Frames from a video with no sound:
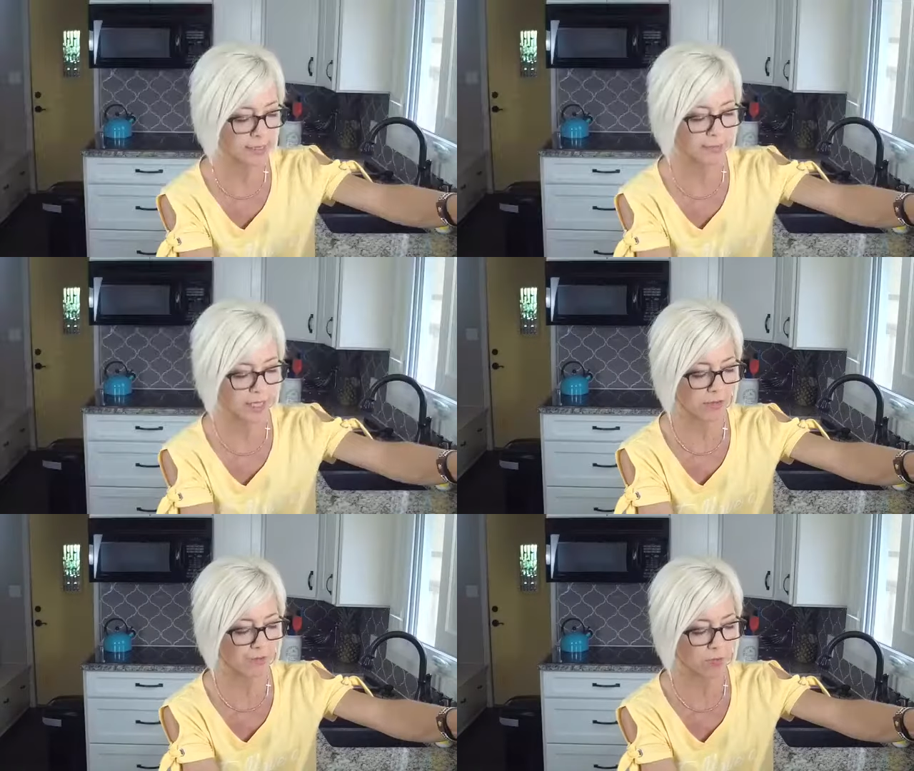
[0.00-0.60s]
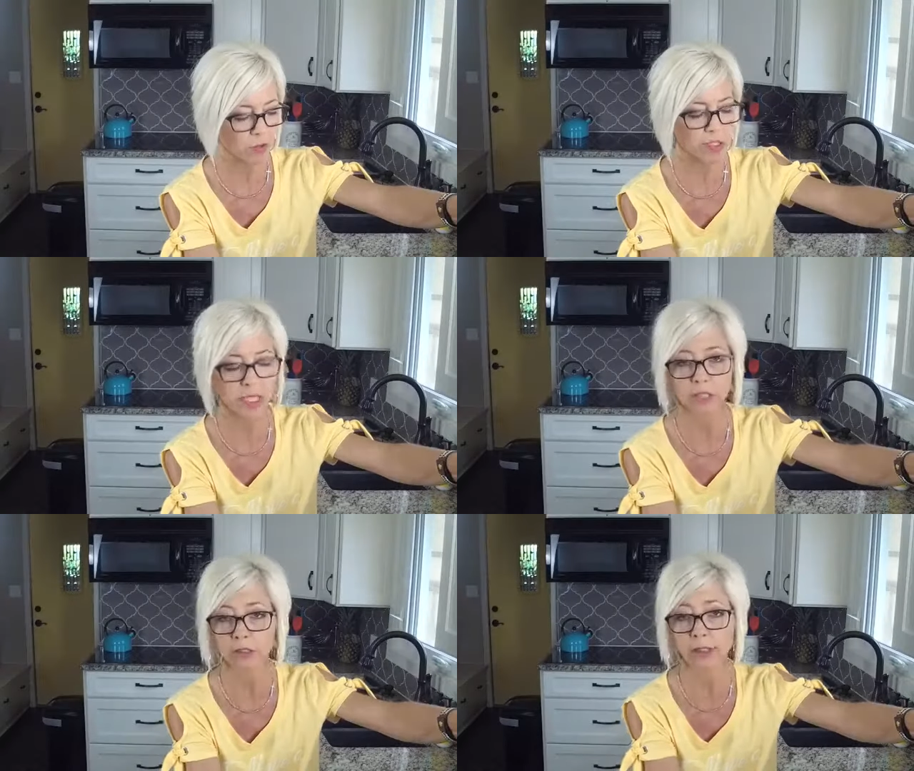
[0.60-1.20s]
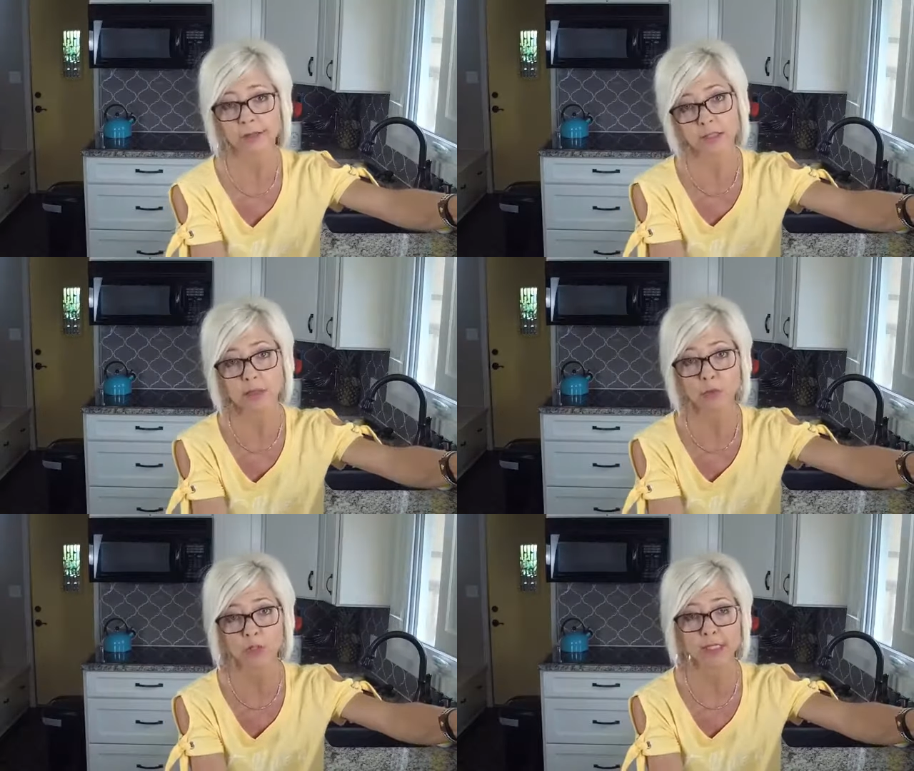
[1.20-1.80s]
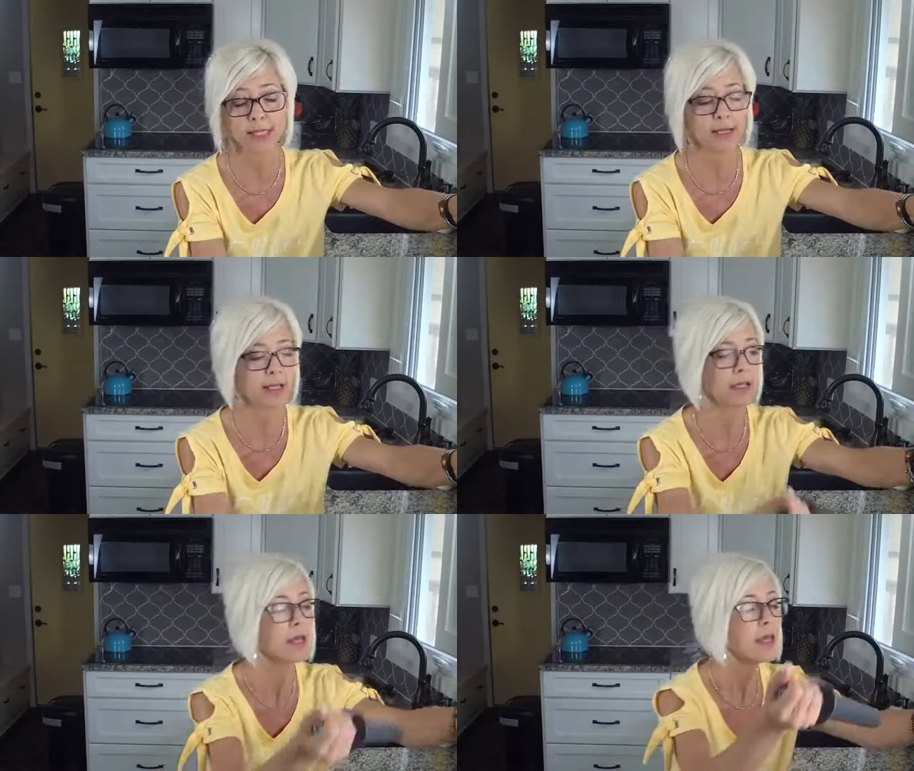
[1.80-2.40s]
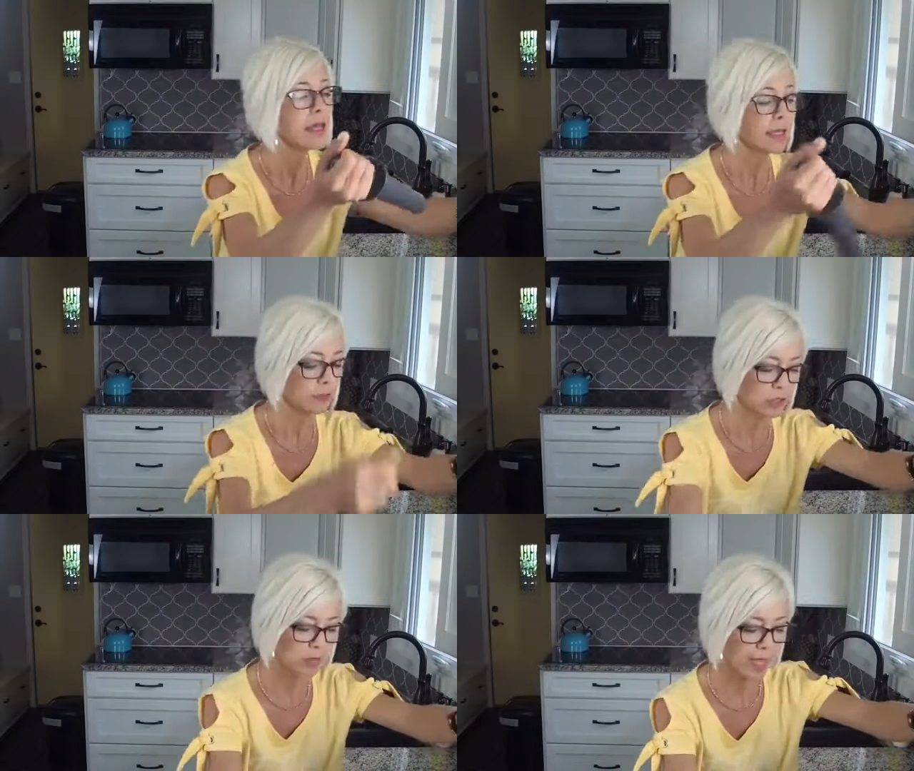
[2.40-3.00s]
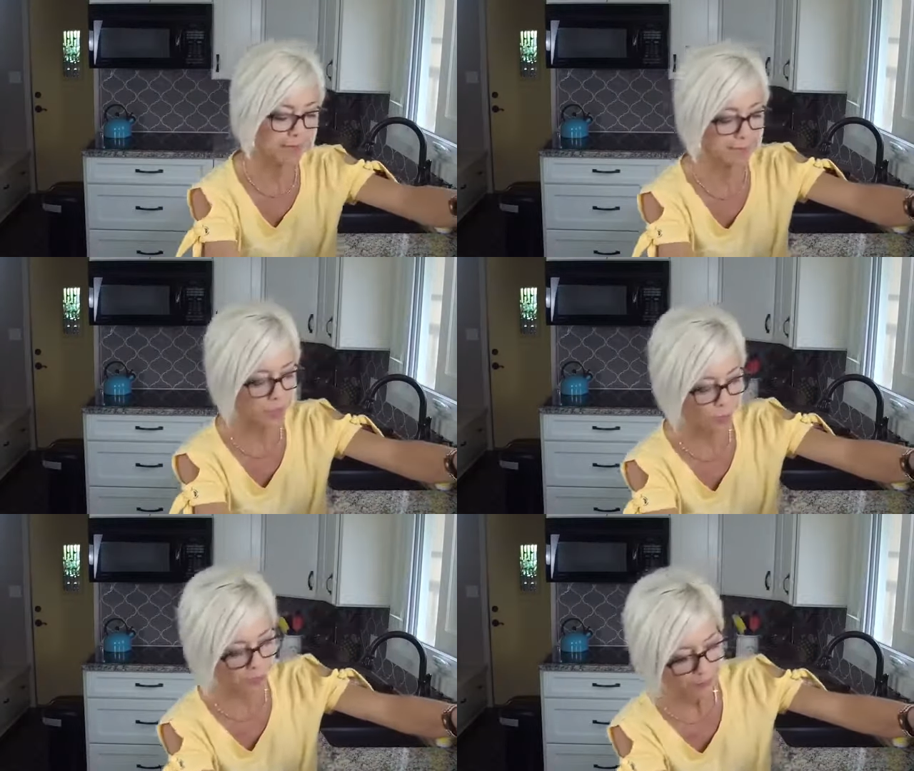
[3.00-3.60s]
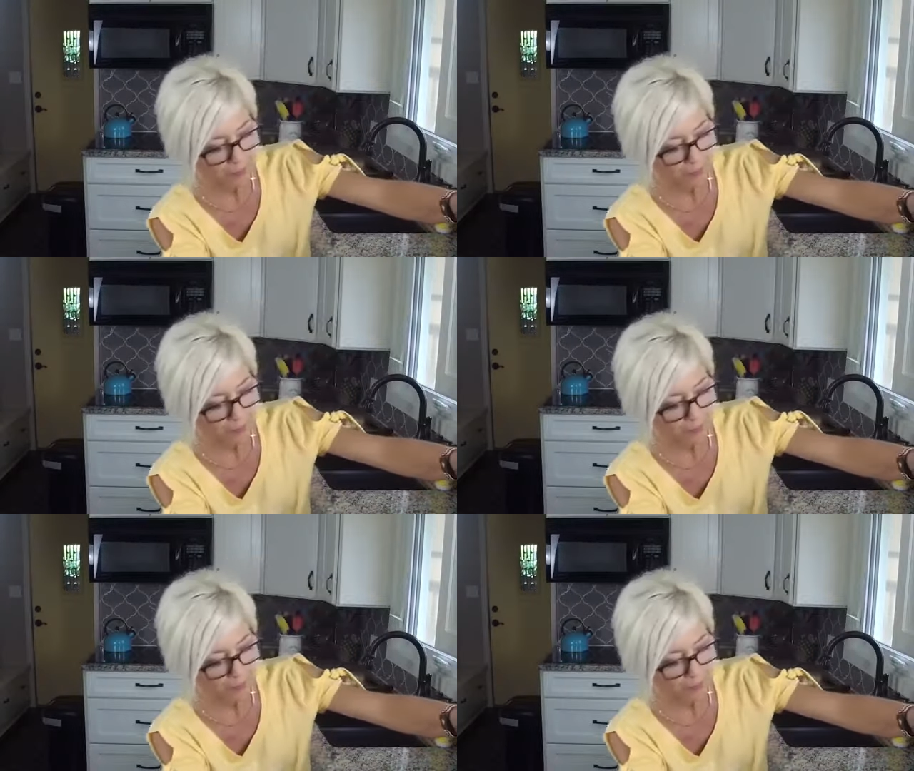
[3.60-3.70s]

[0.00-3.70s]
something frozen or like the smoothie setting, it'll do that. So,